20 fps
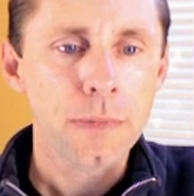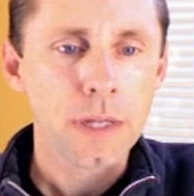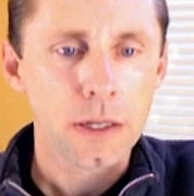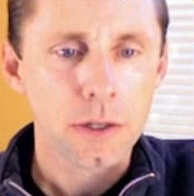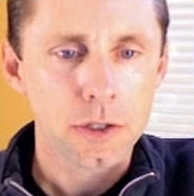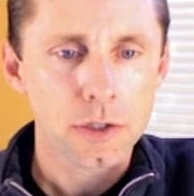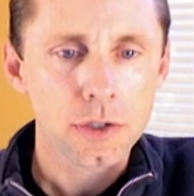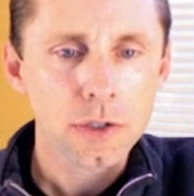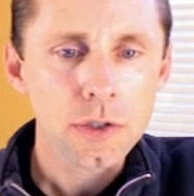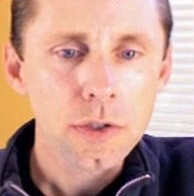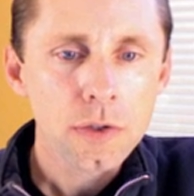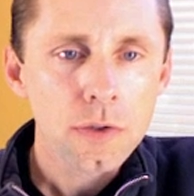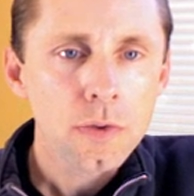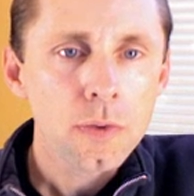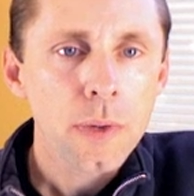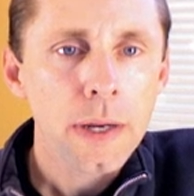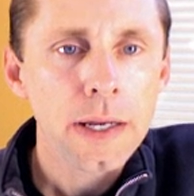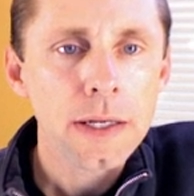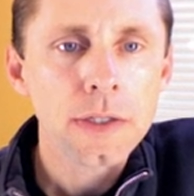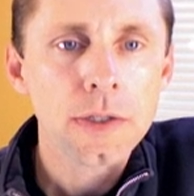now there's two
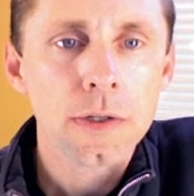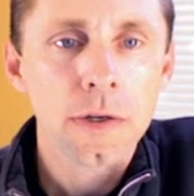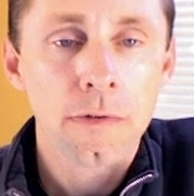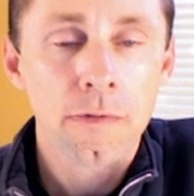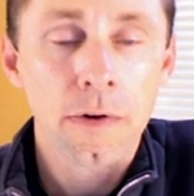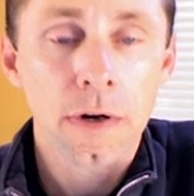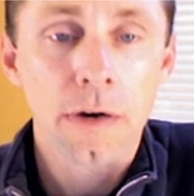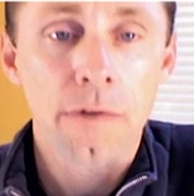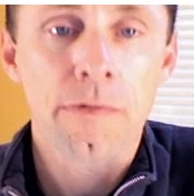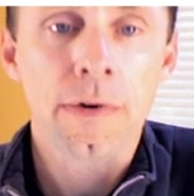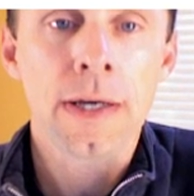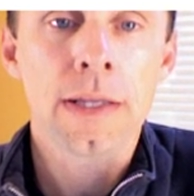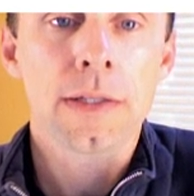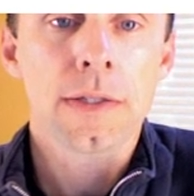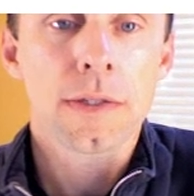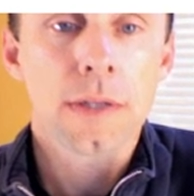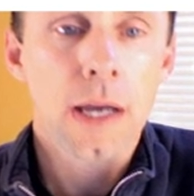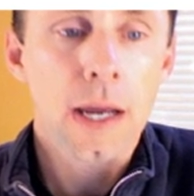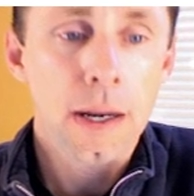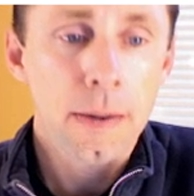ways you can verify the
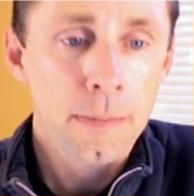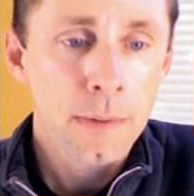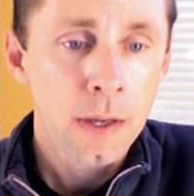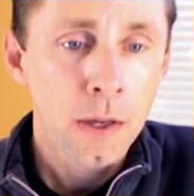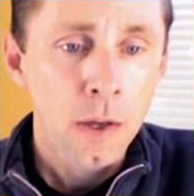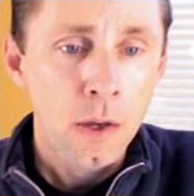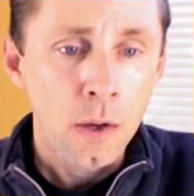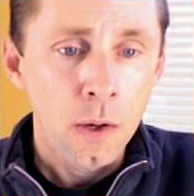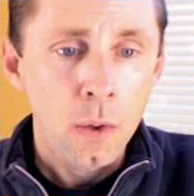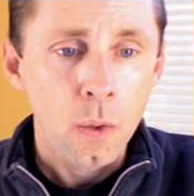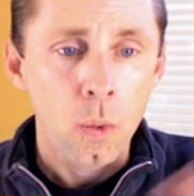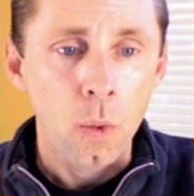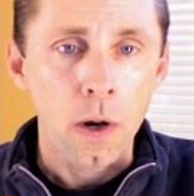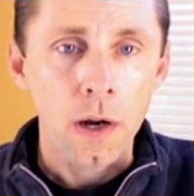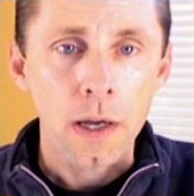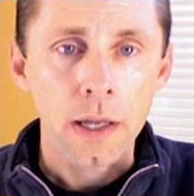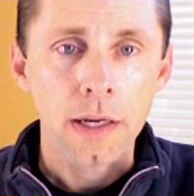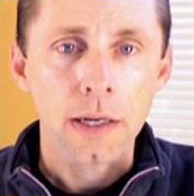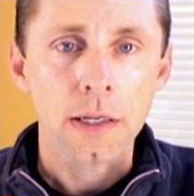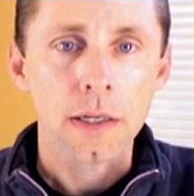site.
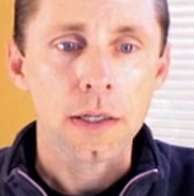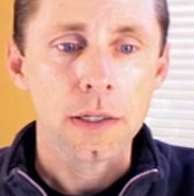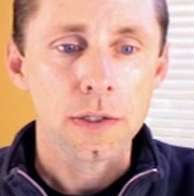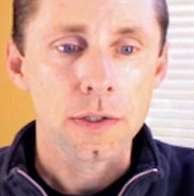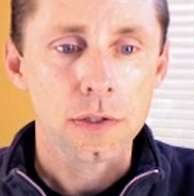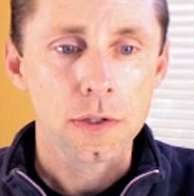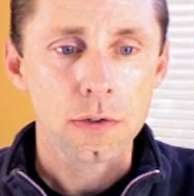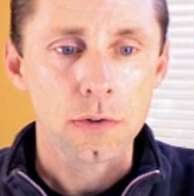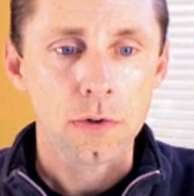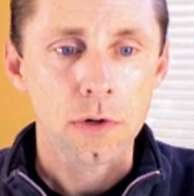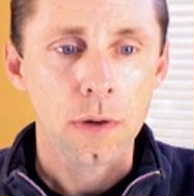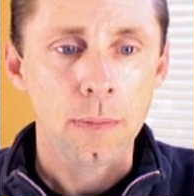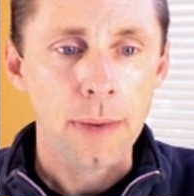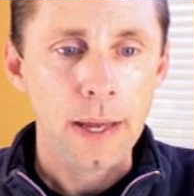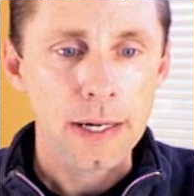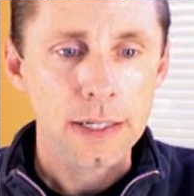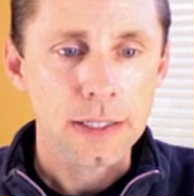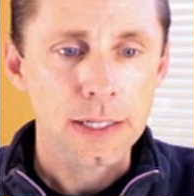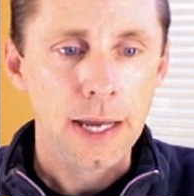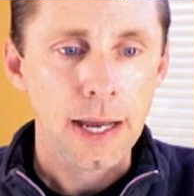One is through a
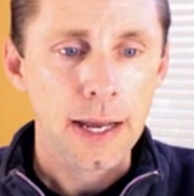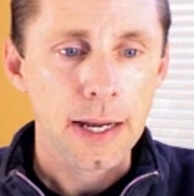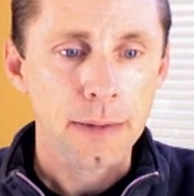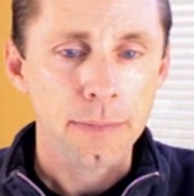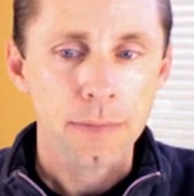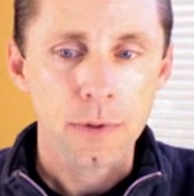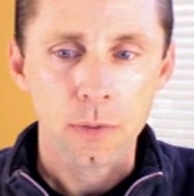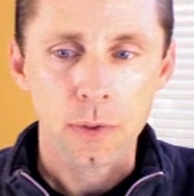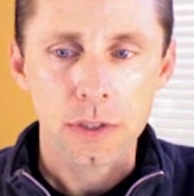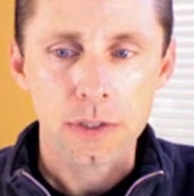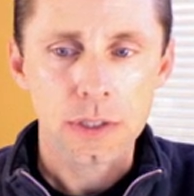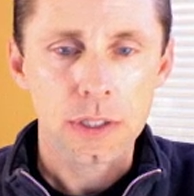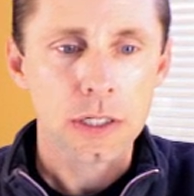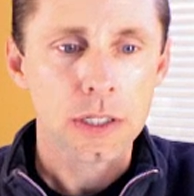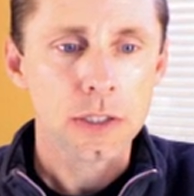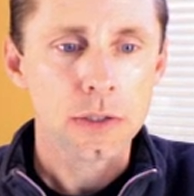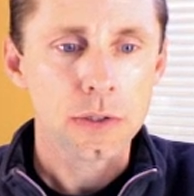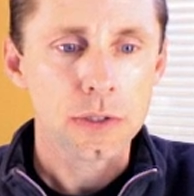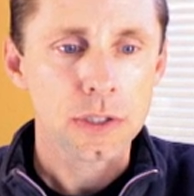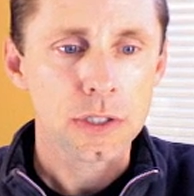meta tag. And what it's going
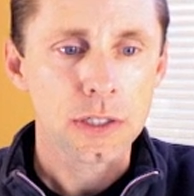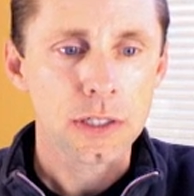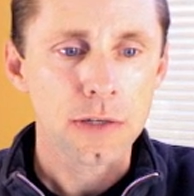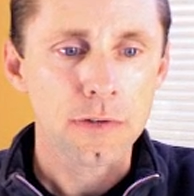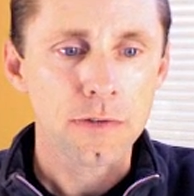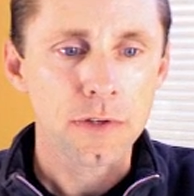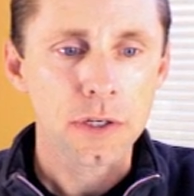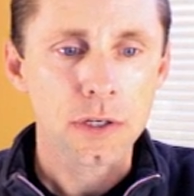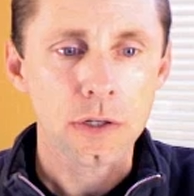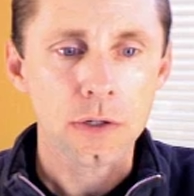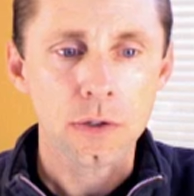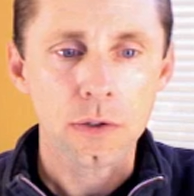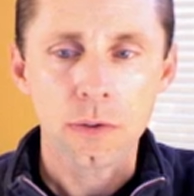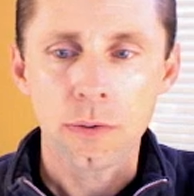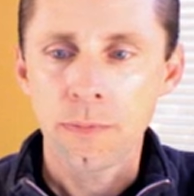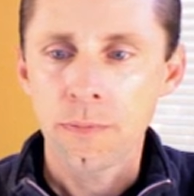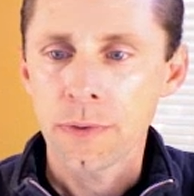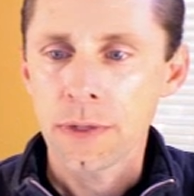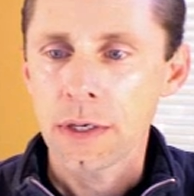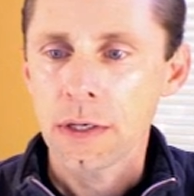to do is give
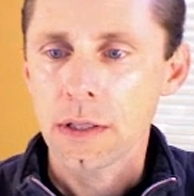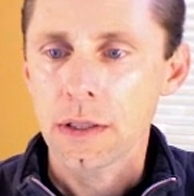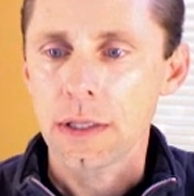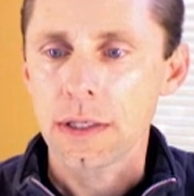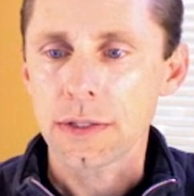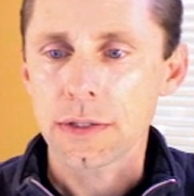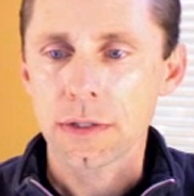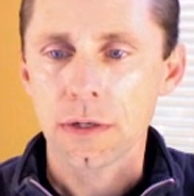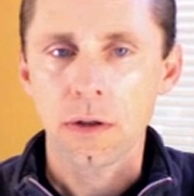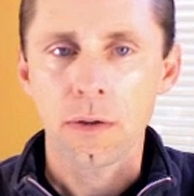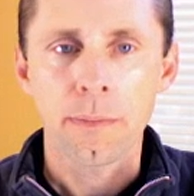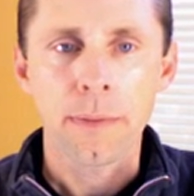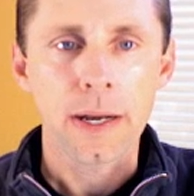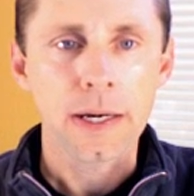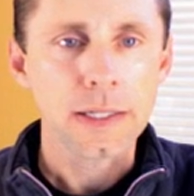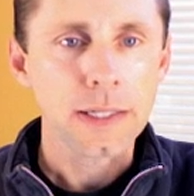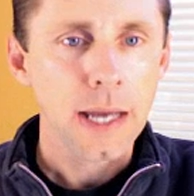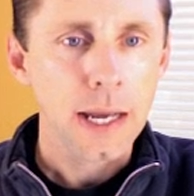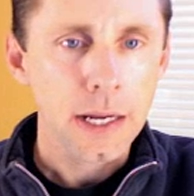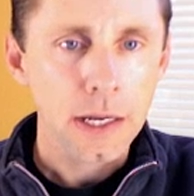you this little
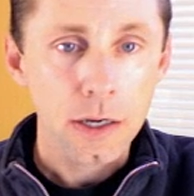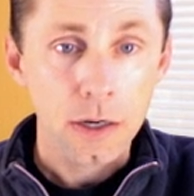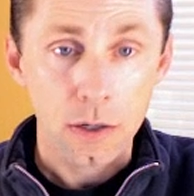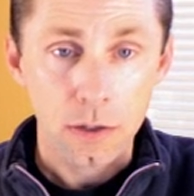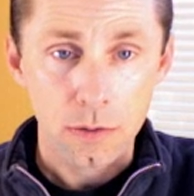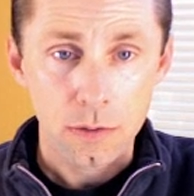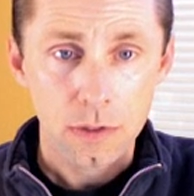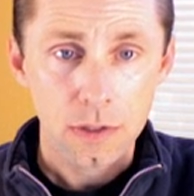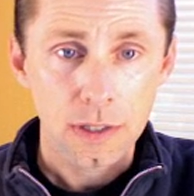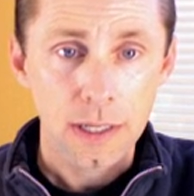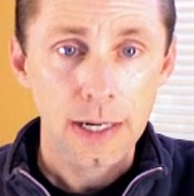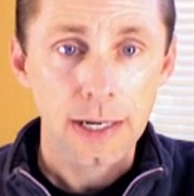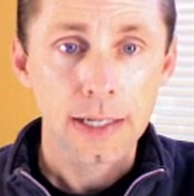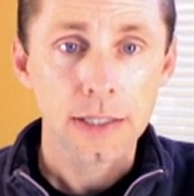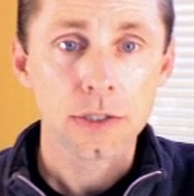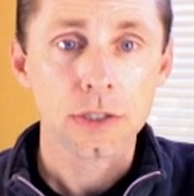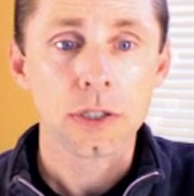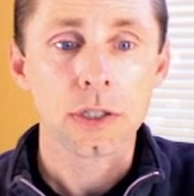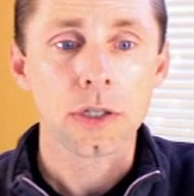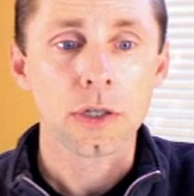meta tag code that
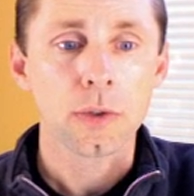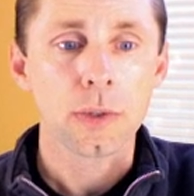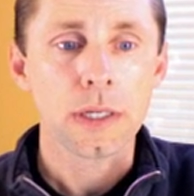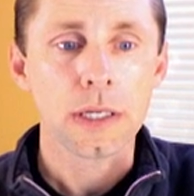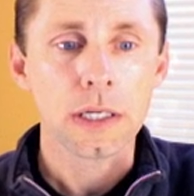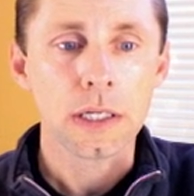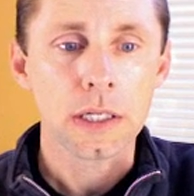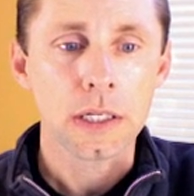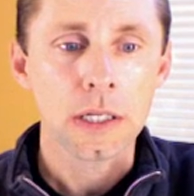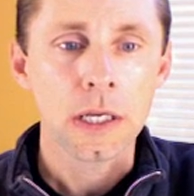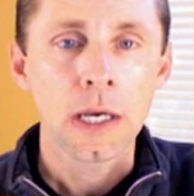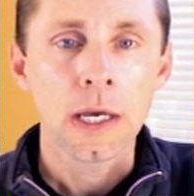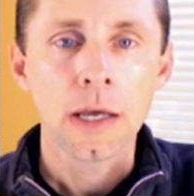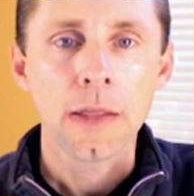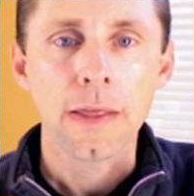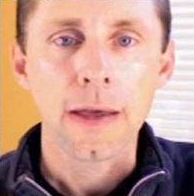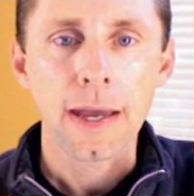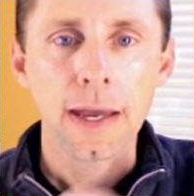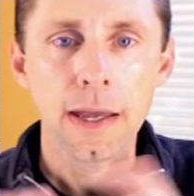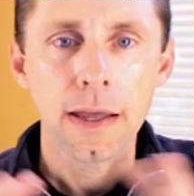has to go in
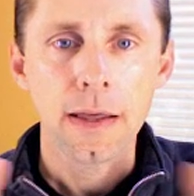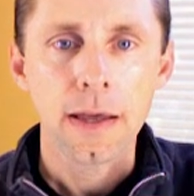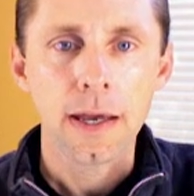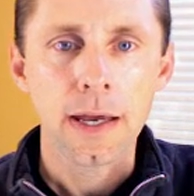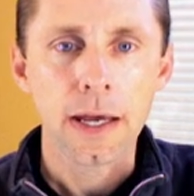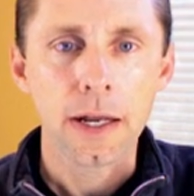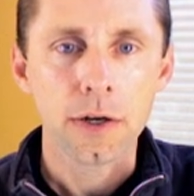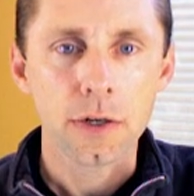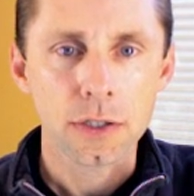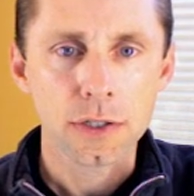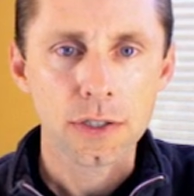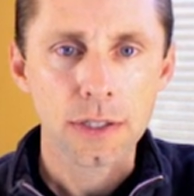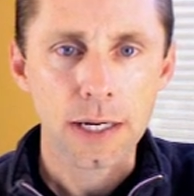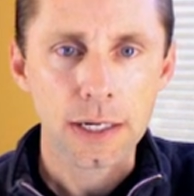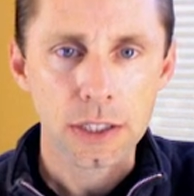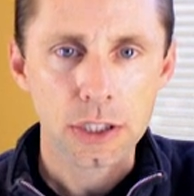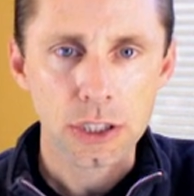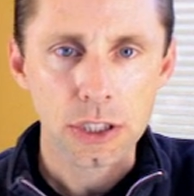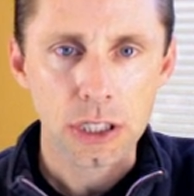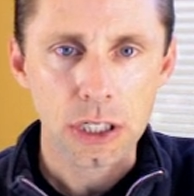the header
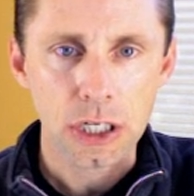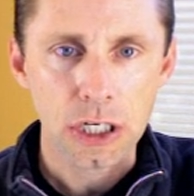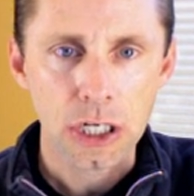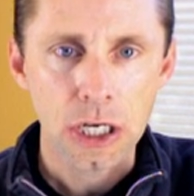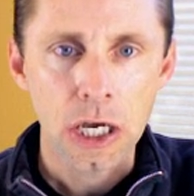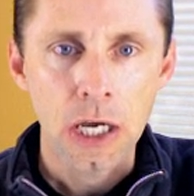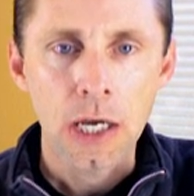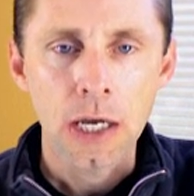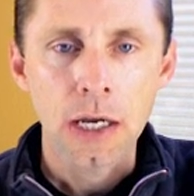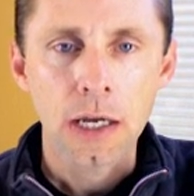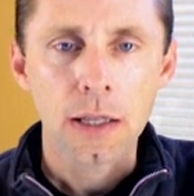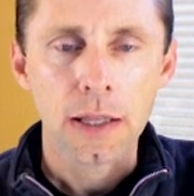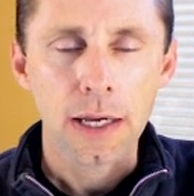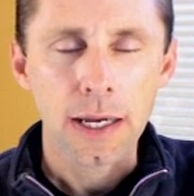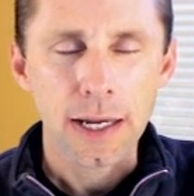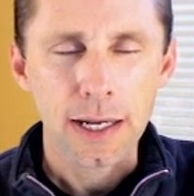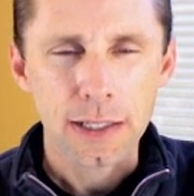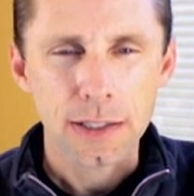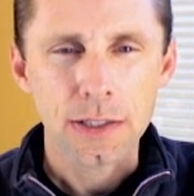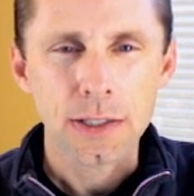section, the head